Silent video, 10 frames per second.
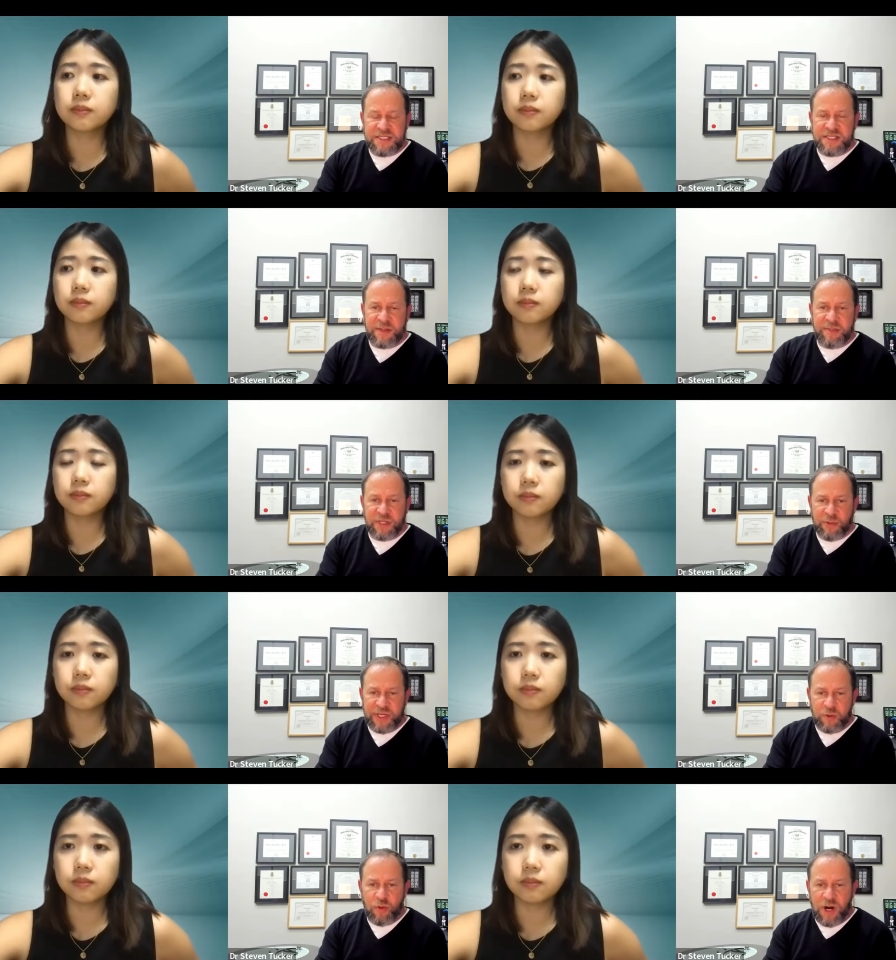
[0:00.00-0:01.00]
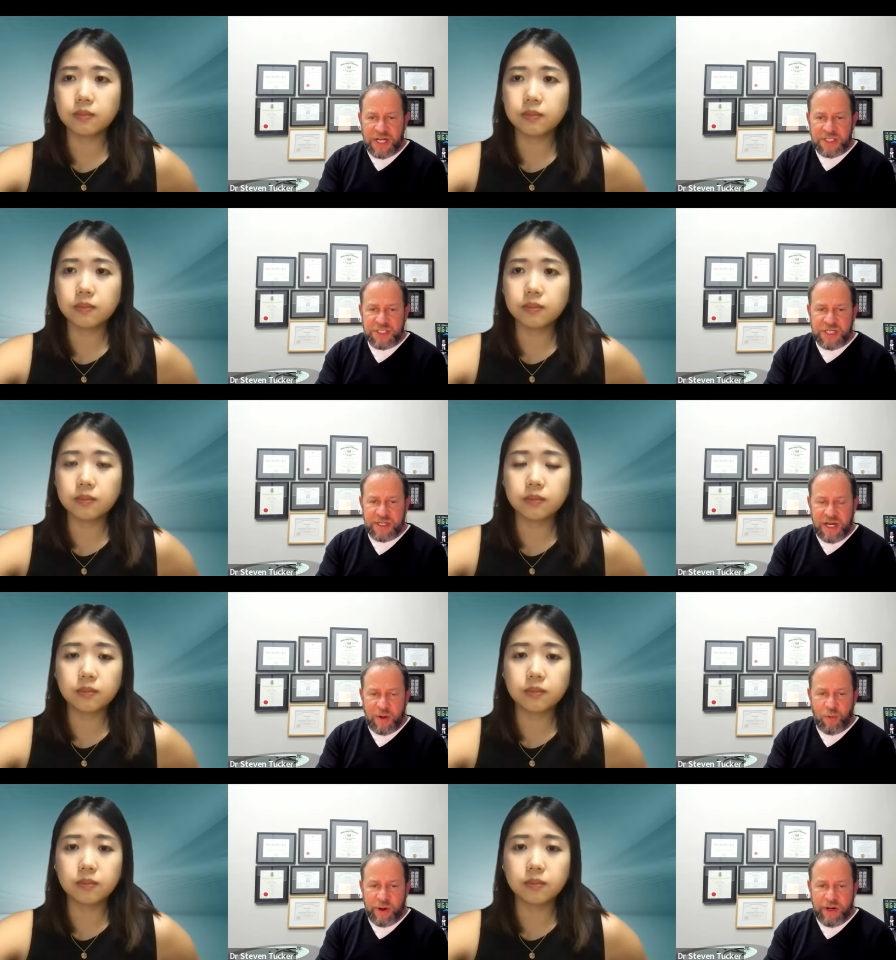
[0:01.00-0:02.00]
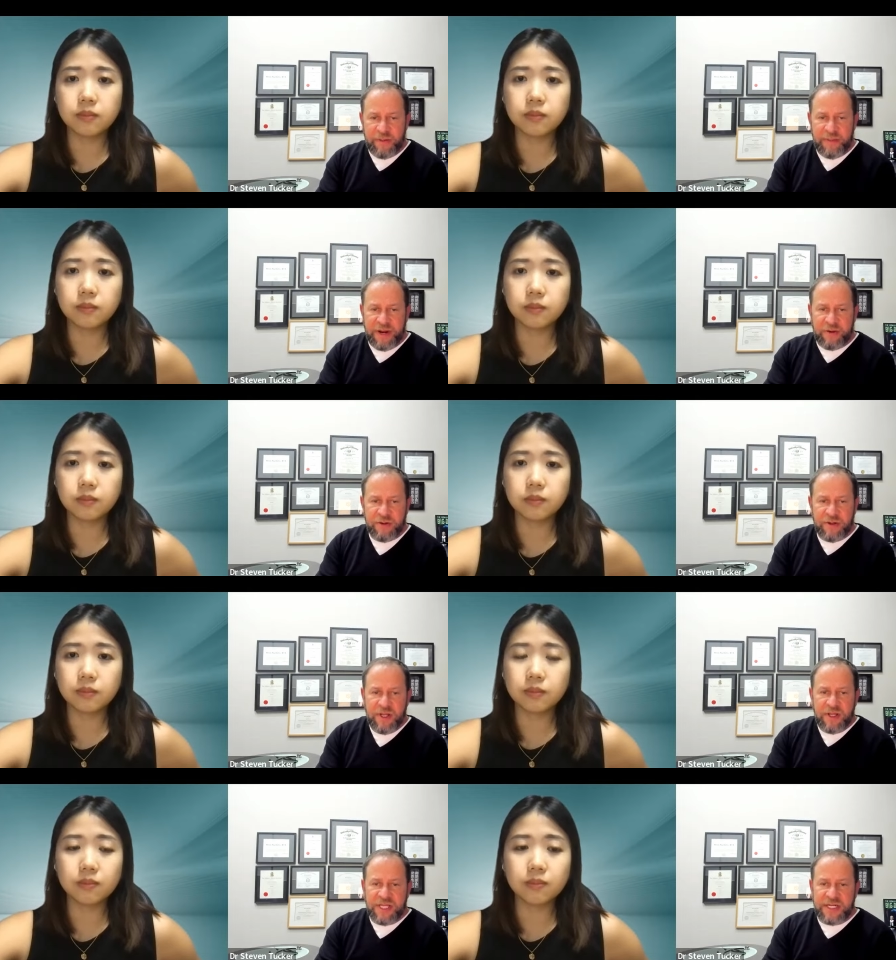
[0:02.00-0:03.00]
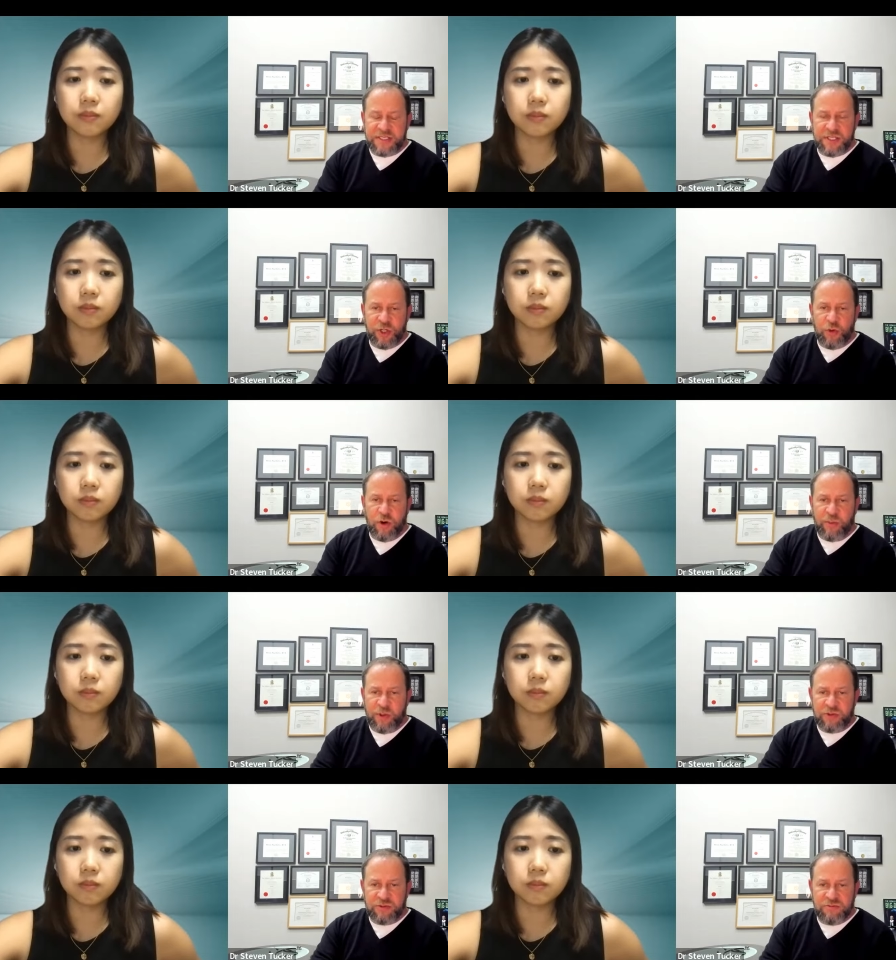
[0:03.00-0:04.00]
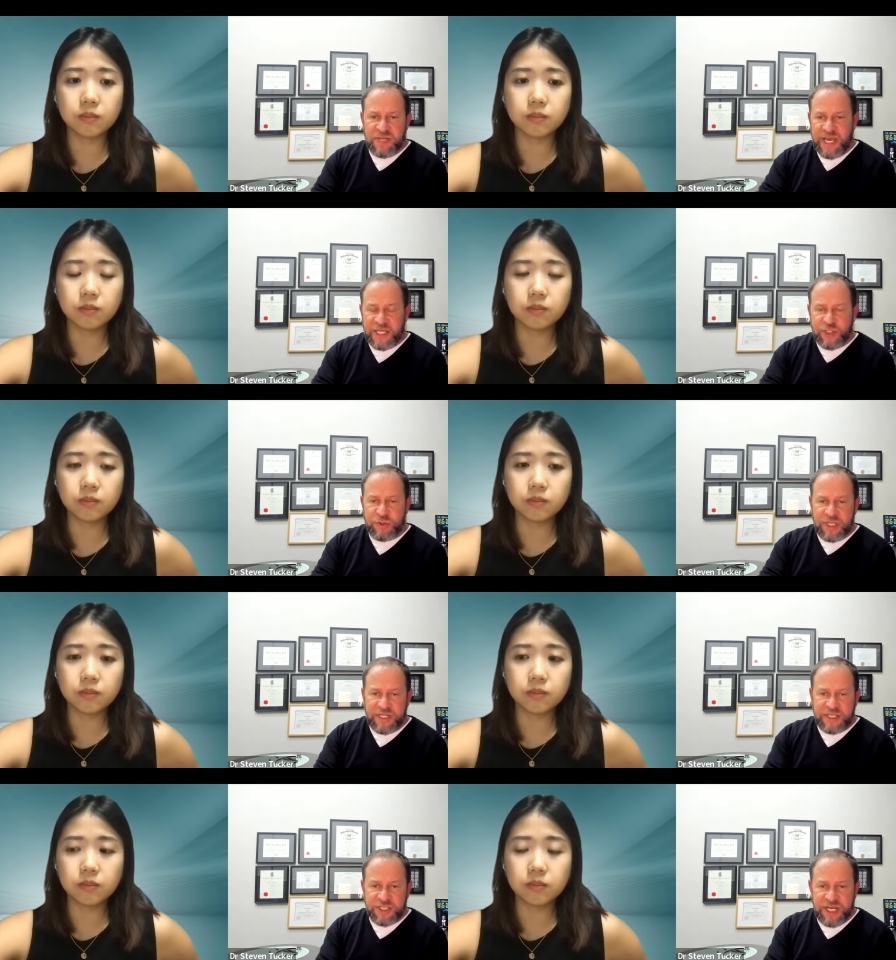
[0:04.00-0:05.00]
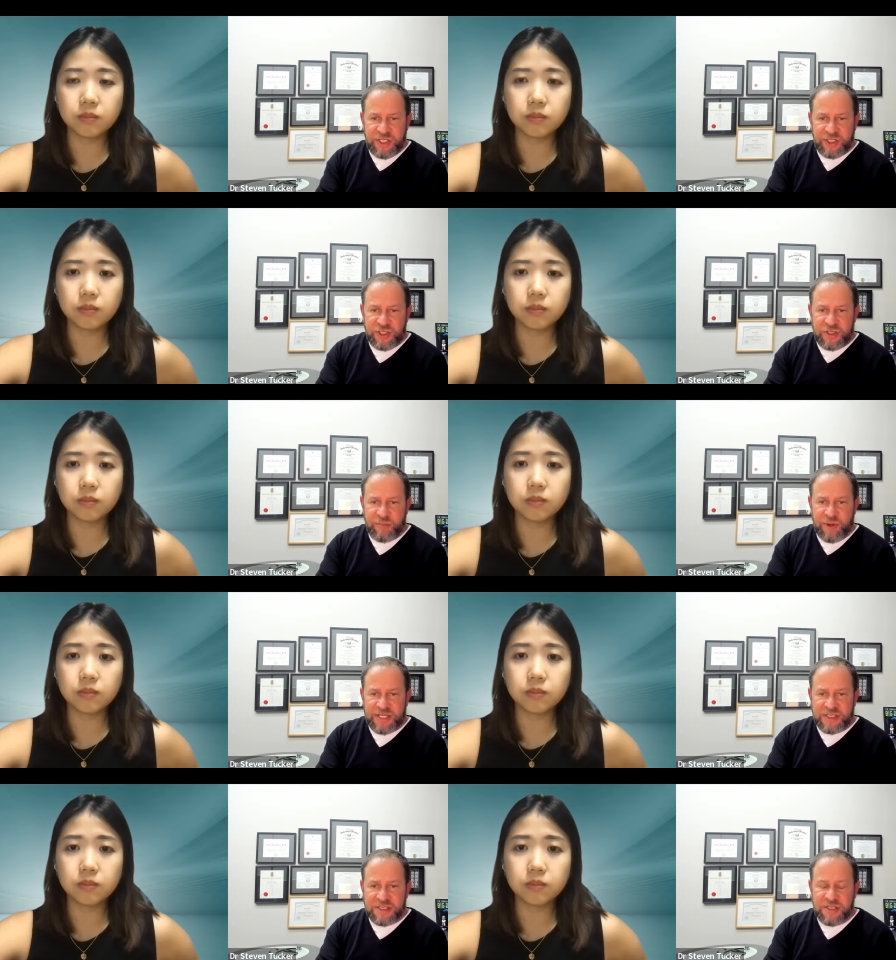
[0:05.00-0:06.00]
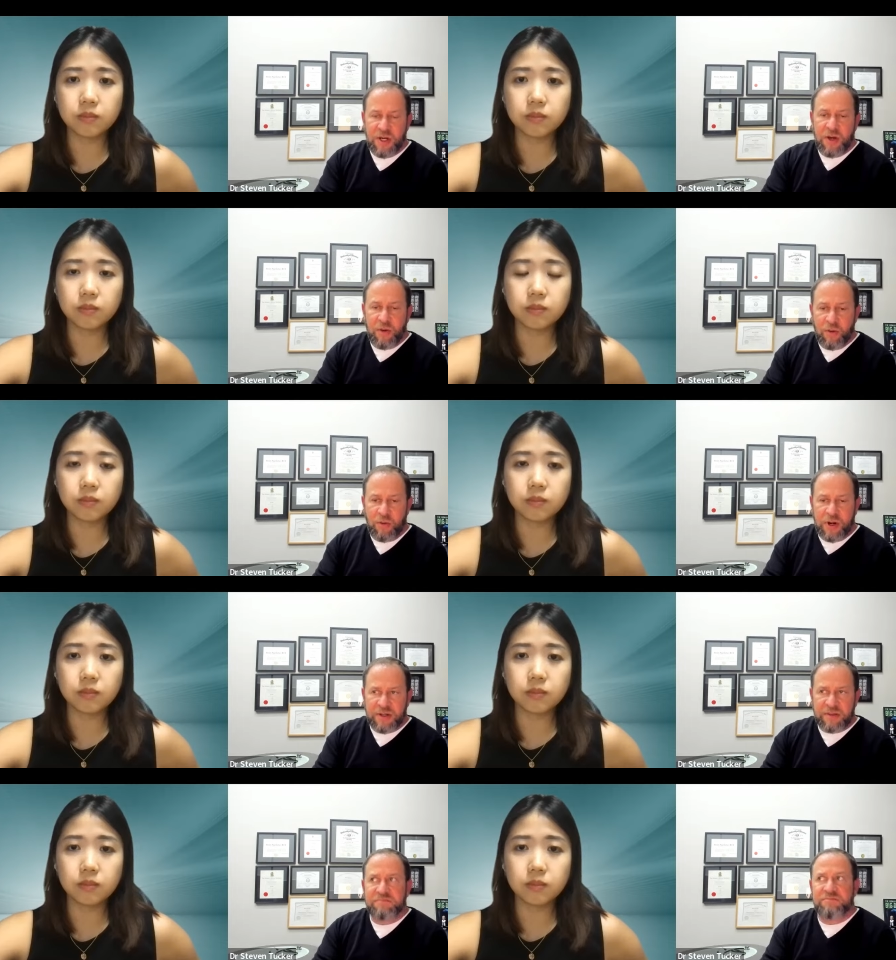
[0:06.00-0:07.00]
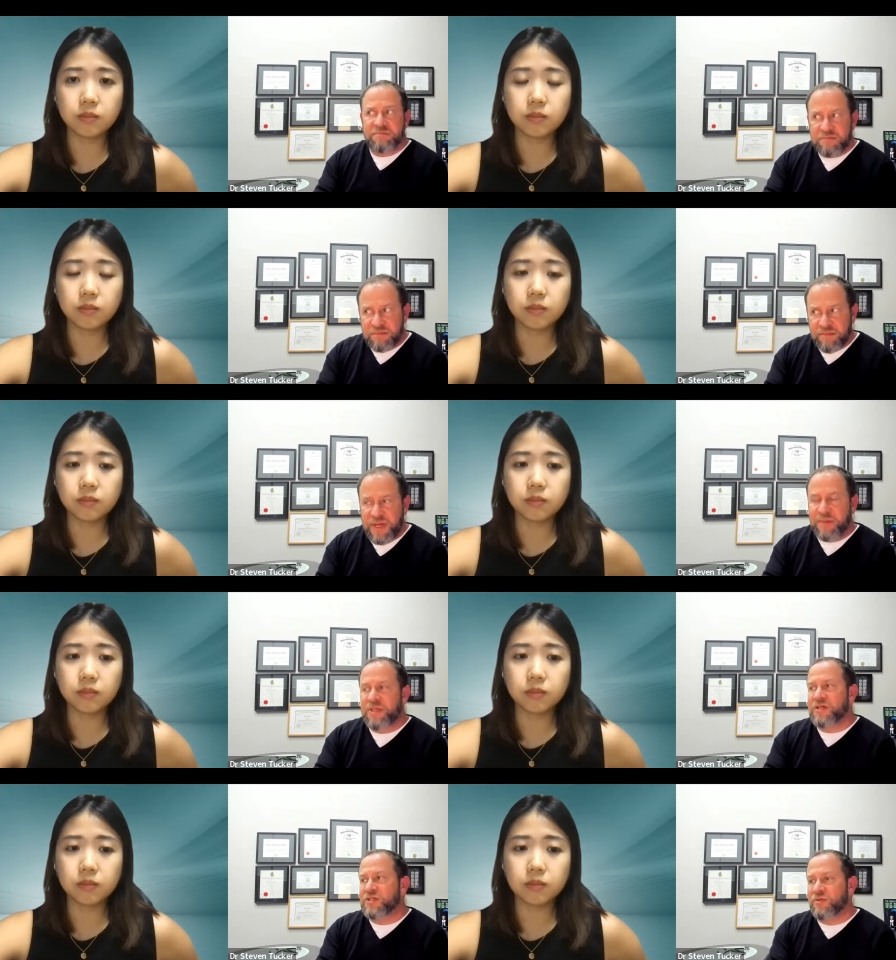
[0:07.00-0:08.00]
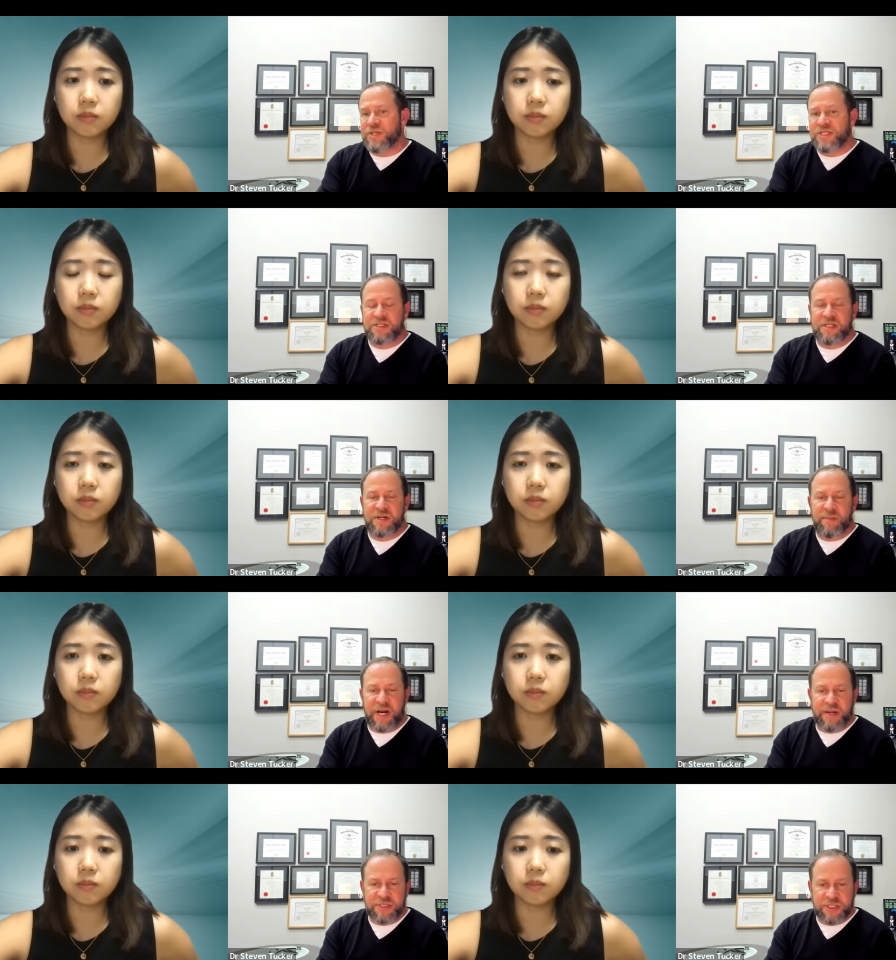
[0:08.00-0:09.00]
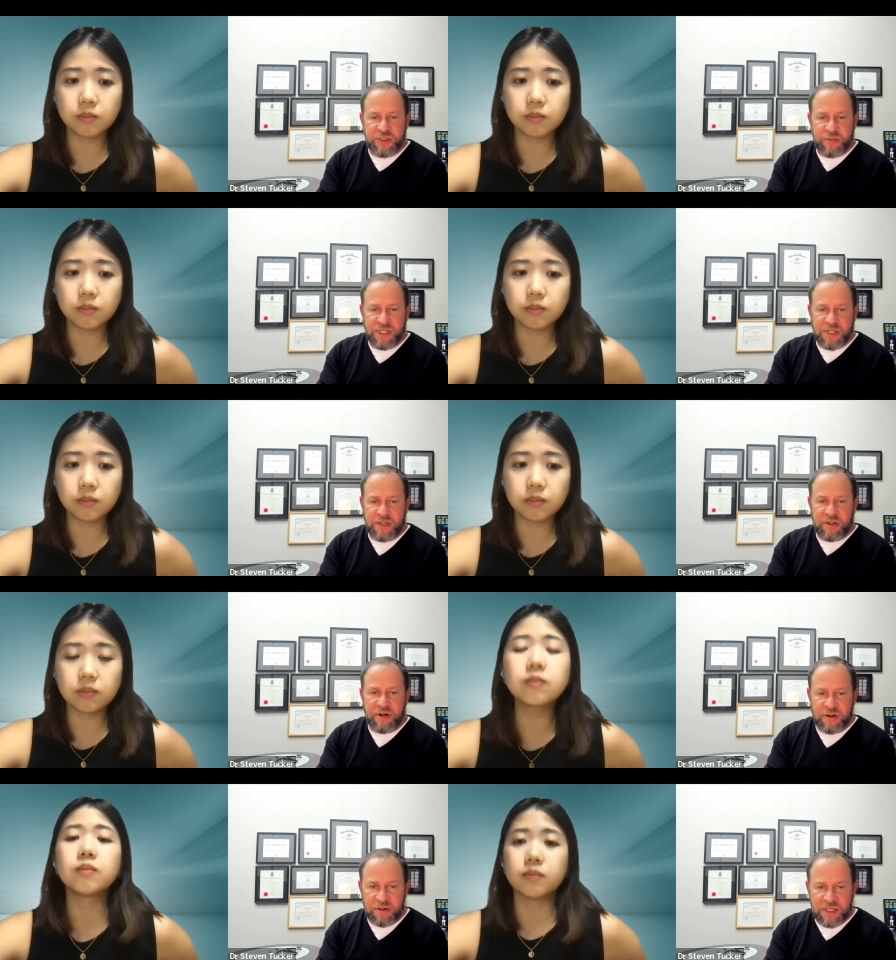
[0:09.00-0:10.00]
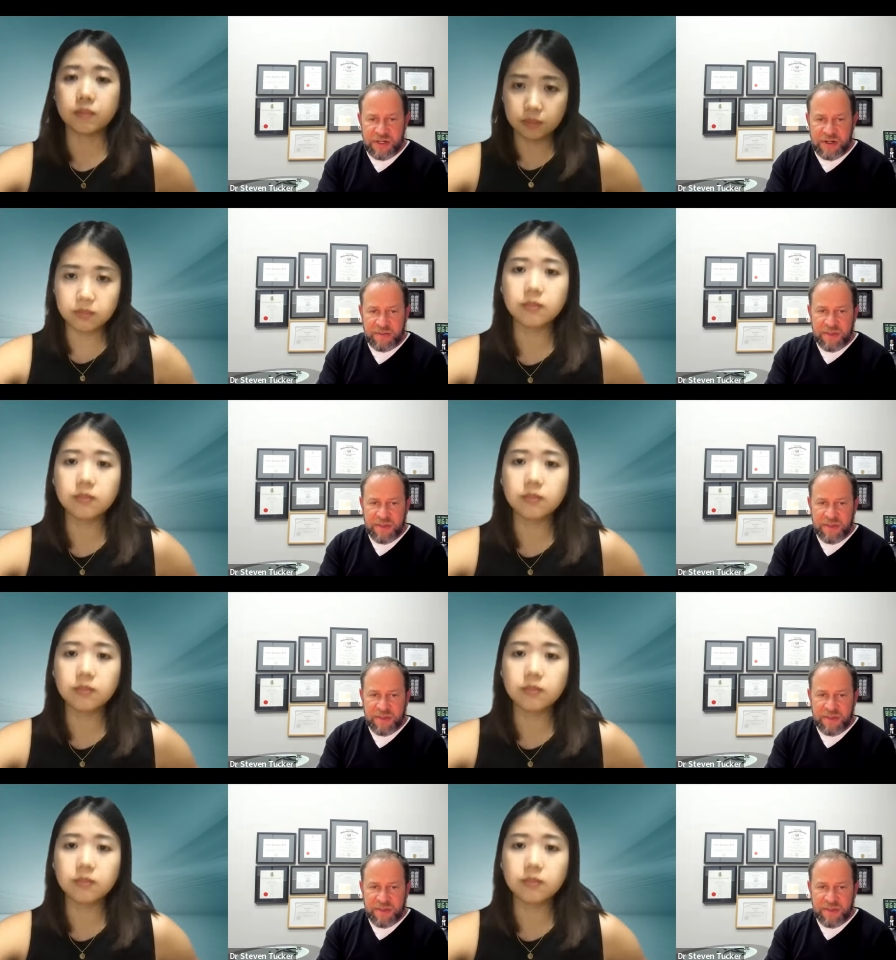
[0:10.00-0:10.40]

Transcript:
Speaker 1: is something we can watch and not worry about, that it's a normal age-related change in the breast, or maybe there's a reason that a biopsy should be done earlier.